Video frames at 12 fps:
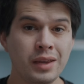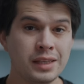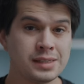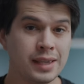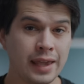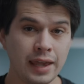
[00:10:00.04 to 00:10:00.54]
any
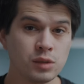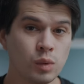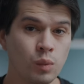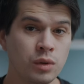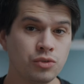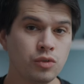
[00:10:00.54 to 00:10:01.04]
case where
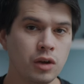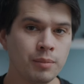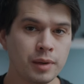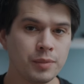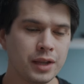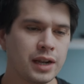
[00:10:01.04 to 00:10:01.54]
we want to
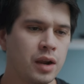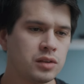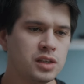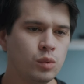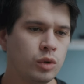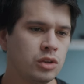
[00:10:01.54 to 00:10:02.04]
ump up the
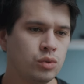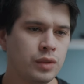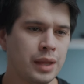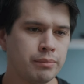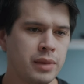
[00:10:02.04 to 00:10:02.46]
clarity, we can do that